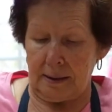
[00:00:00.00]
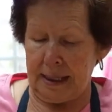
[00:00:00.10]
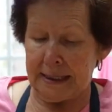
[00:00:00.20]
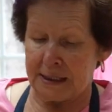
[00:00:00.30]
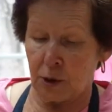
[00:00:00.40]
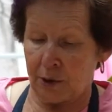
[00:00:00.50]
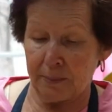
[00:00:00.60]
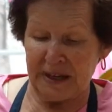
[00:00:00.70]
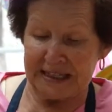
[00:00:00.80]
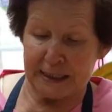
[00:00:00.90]
It's going to
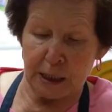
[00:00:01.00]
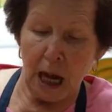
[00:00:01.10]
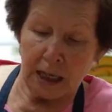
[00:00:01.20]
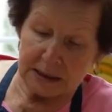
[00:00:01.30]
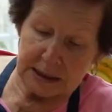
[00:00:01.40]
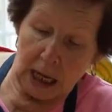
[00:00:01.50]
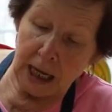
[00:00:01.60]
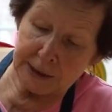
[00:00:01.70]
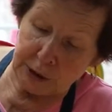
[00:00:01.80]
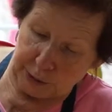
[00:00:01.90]
be tucked
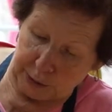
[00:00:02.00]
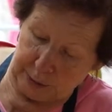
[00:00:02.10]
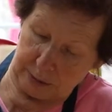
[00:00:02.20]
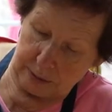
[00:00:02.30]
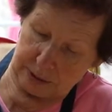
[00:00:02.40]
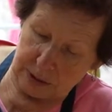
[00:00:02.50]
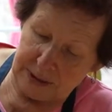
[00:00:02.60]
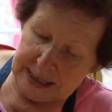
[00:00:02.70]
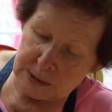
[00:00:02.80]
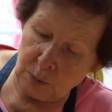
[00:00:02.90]
under, so
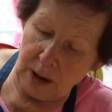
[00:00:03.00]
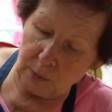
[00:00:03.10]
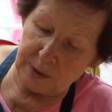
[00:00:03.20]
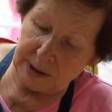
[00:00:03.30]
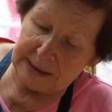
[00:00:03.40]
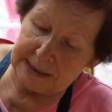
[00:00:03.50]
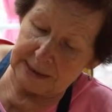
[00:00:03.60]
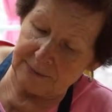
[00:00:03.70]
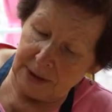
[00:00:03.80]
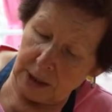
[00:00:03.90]
that's why I want to
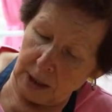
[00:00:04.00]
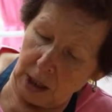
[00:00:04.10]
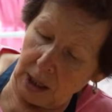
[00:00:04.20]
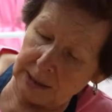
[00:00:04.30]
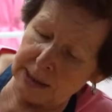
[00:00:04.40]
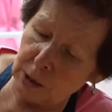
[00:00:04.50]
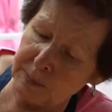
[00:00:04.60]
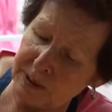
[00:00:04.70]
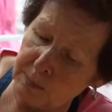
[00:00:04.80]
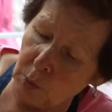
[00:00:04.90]
leave a little
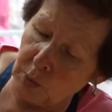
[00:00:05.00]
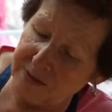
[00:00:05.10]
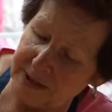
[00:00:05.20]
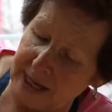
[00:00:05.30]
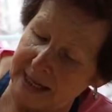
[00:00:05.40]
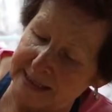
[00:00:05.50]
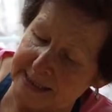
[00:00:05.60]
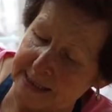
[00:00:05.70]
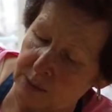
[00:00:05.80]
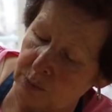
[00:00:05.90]
bit more than I
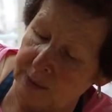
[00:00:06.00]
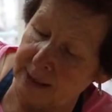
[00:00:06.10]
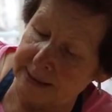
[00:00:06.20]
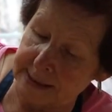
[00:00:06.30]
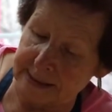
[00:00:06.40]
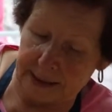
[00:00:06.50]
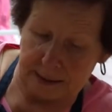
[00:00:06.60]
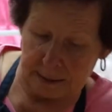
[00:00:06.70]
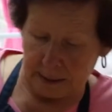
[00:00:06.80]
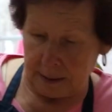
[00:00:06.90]
did when I did
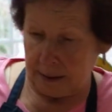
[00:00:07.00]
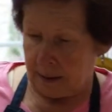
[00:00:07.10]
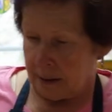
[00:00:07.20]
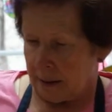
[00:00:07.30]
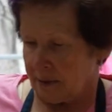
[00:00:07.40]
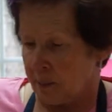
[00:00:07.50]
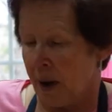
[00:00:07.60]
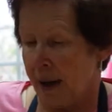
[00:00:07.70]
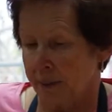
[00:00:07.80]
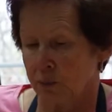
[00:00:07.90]
the
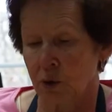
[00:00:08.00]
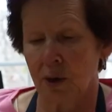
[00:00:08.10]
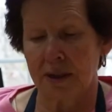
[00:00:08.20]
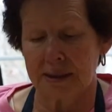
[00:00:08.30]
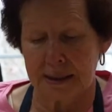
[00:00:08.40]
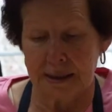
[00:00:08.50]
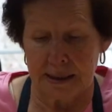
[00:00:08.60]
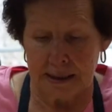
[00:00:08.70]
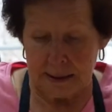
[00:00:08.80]
bottom crust.